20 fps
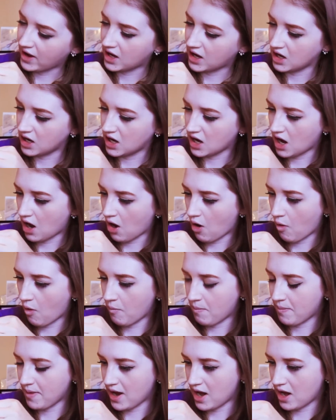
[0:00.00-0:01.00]
can get it
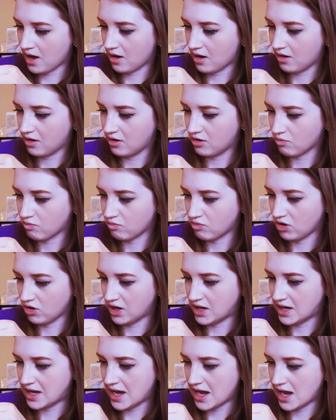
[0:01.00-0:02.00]
open. It's really
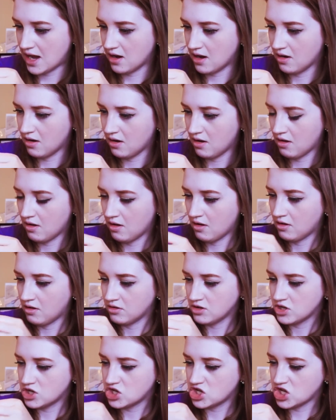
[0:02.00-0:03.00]
neat.
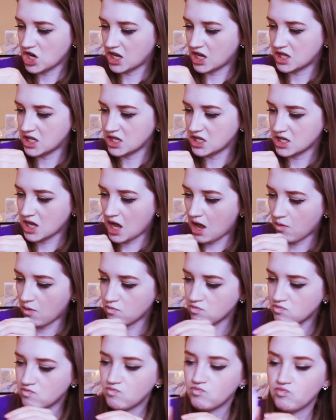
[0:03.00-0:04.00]
Check this
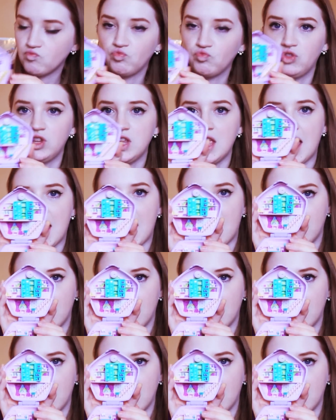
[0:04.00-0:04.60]
out. Yeah,